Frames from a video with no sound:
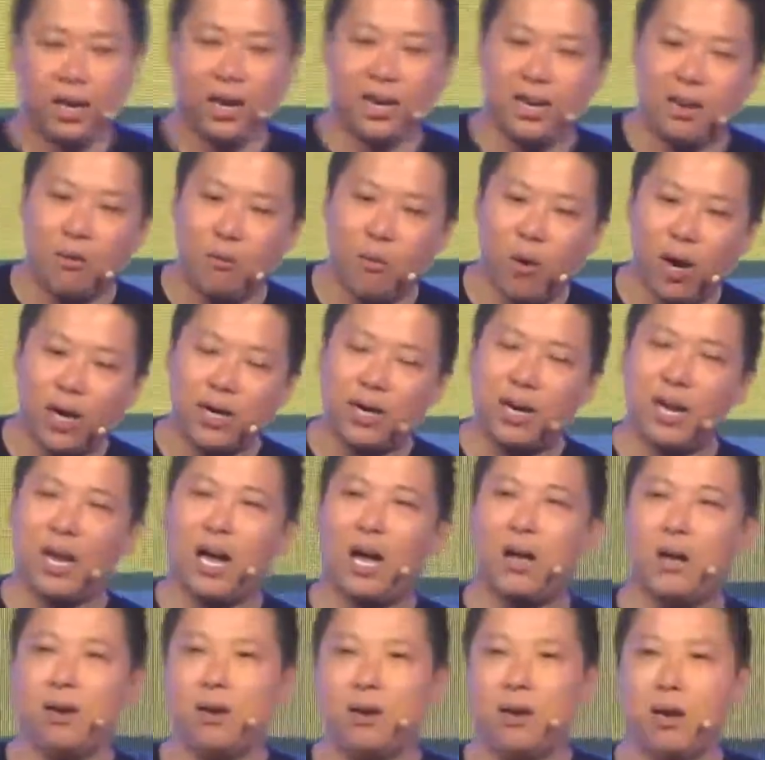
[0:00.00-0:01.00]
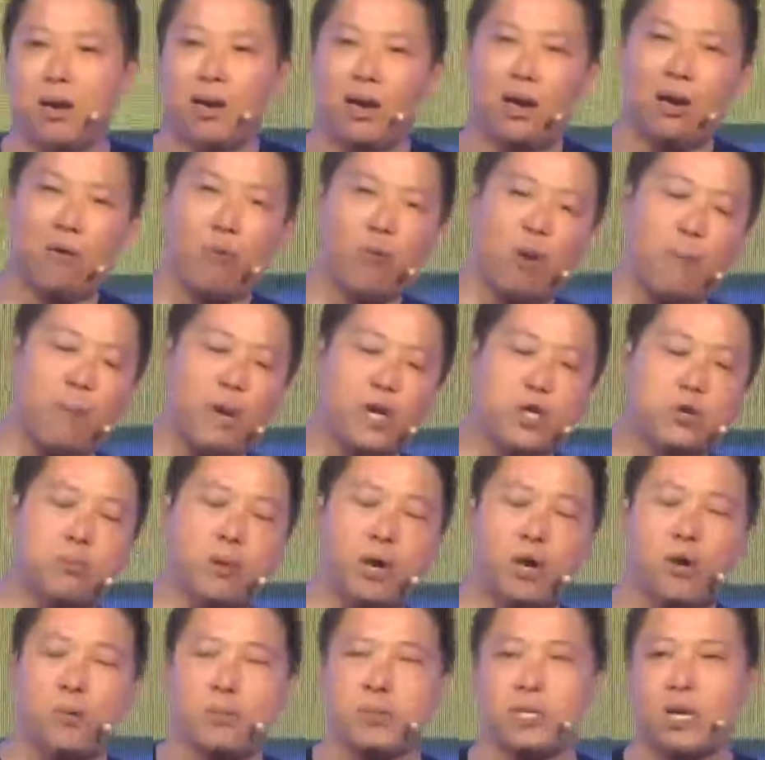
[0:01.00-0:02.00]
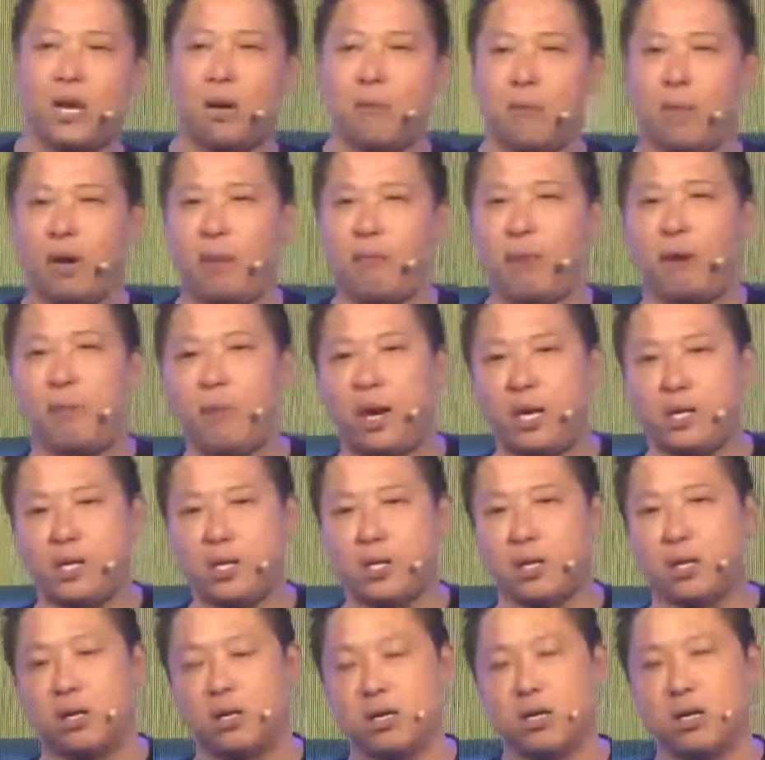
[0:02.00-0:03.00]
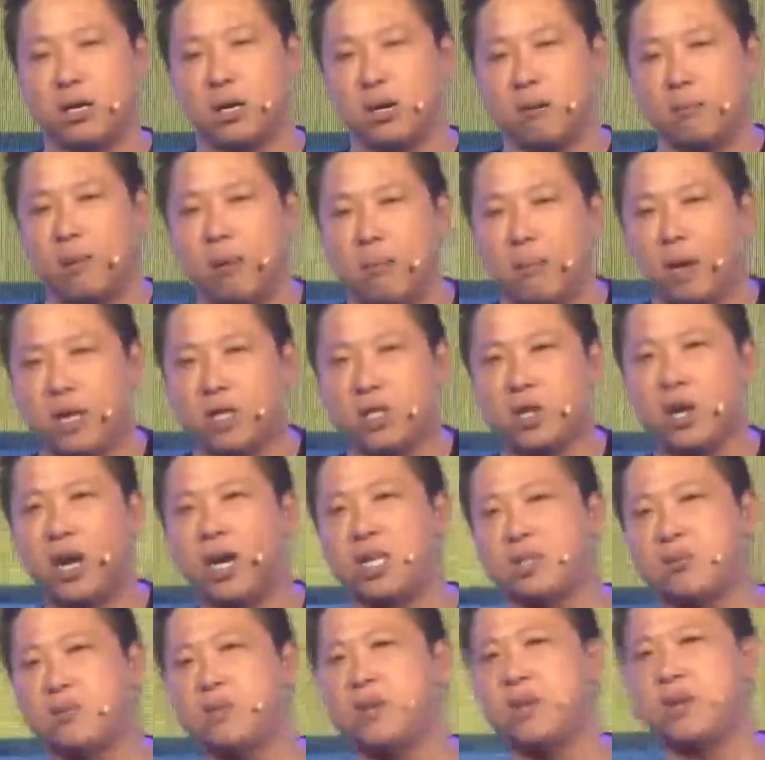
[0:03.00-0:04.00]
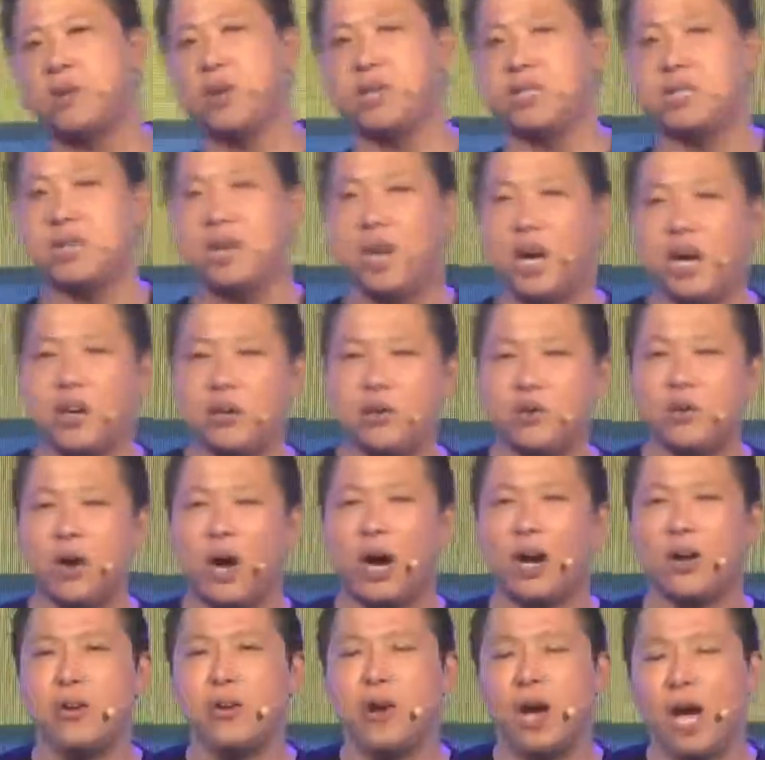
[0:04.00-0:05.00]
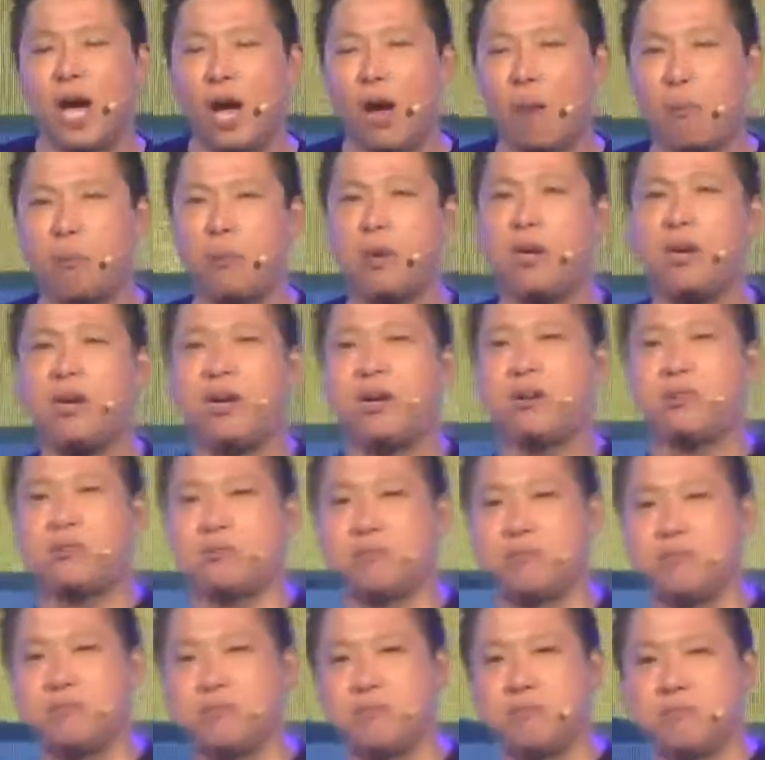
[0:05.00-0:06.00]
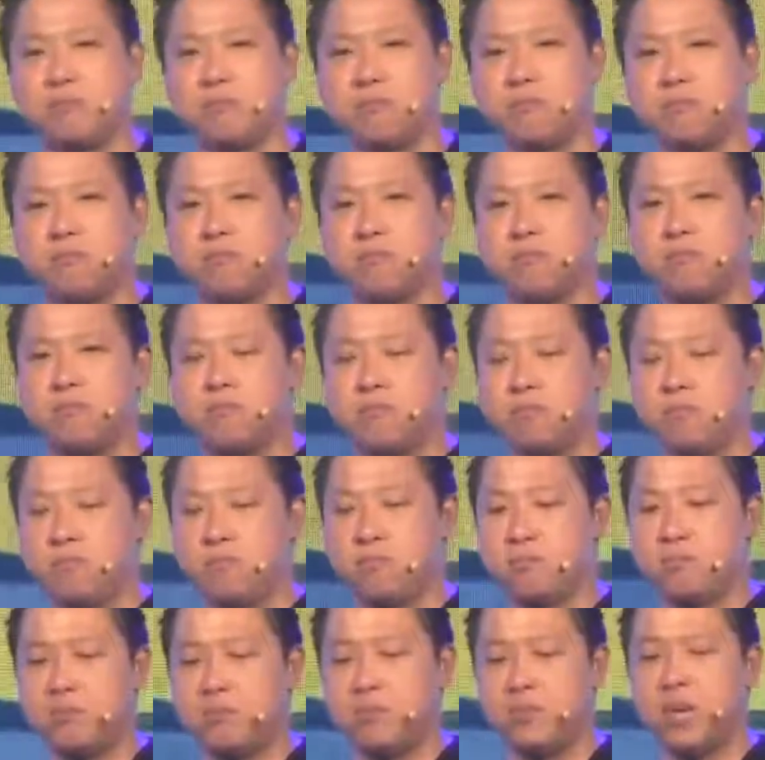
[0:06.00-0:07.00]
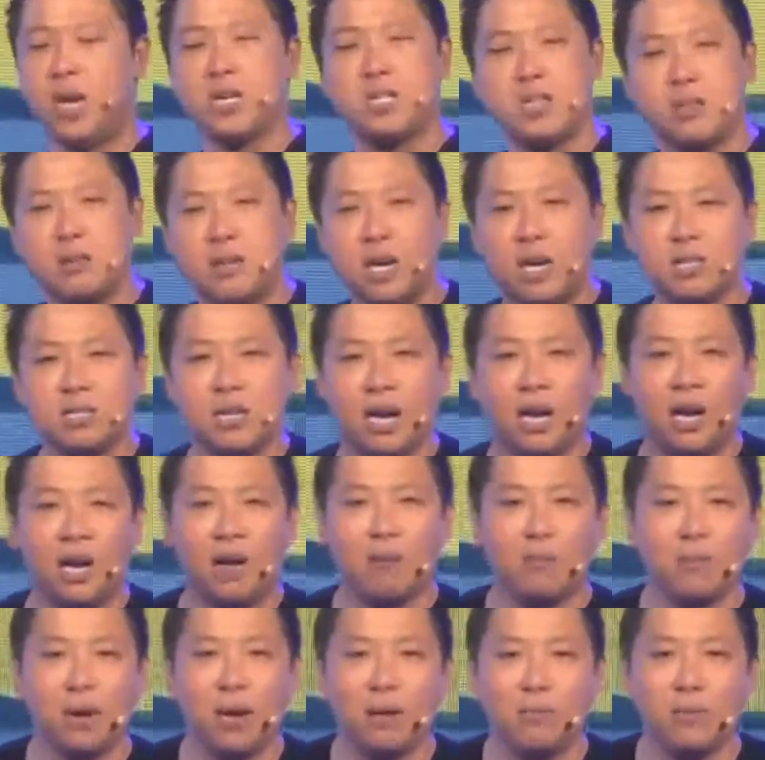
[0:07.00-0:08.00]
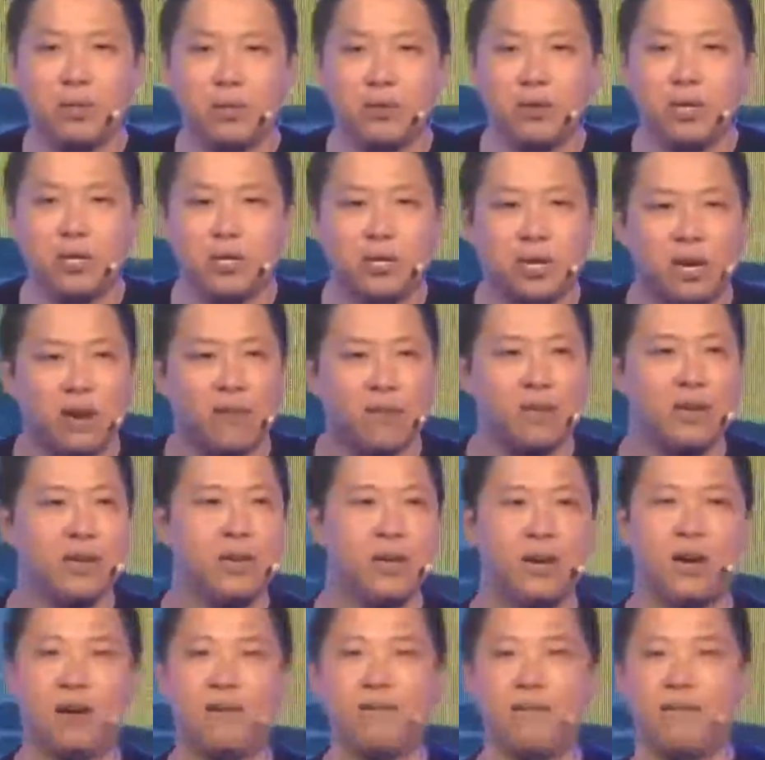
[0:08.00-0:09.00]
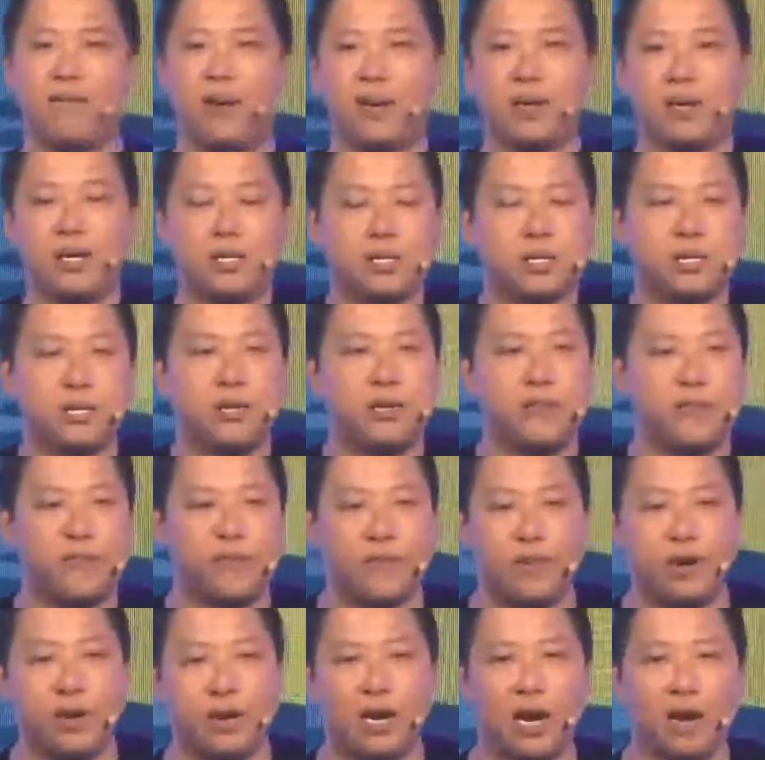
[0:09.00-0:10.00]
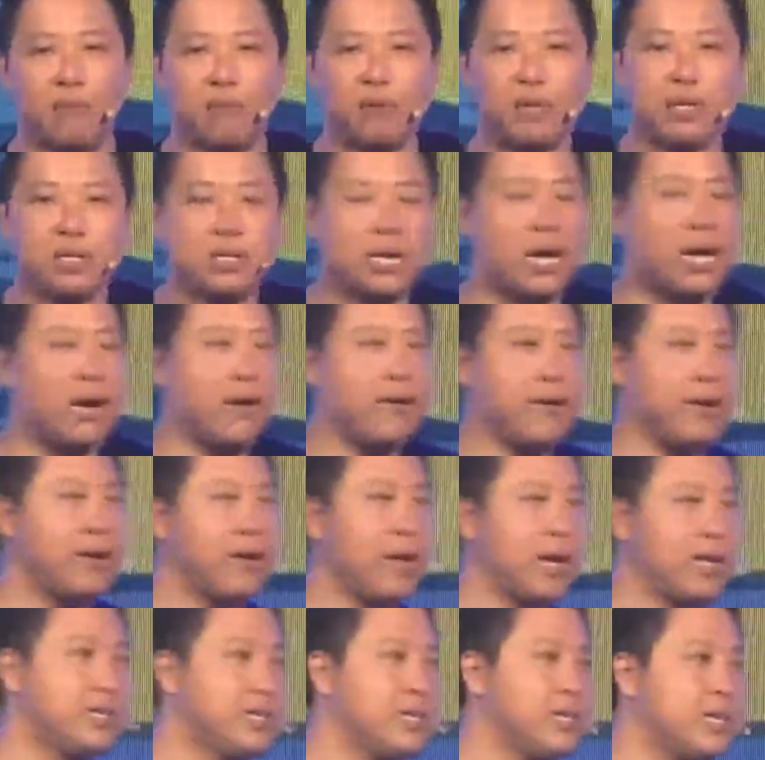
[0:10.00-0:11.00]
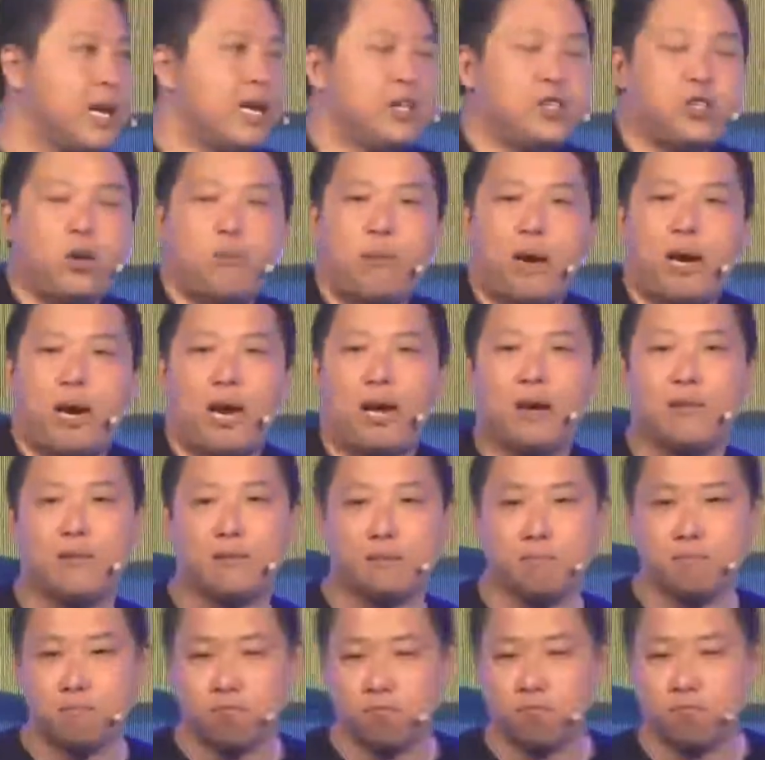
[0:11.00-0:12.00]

And then one day I went back to my hometown and met my mentor. My mentor asked me a question, Andrew, are you happy now? I said, yes, I am. I'm doing traveling, I'm financially free, I'm retiring, I just enjoy my life.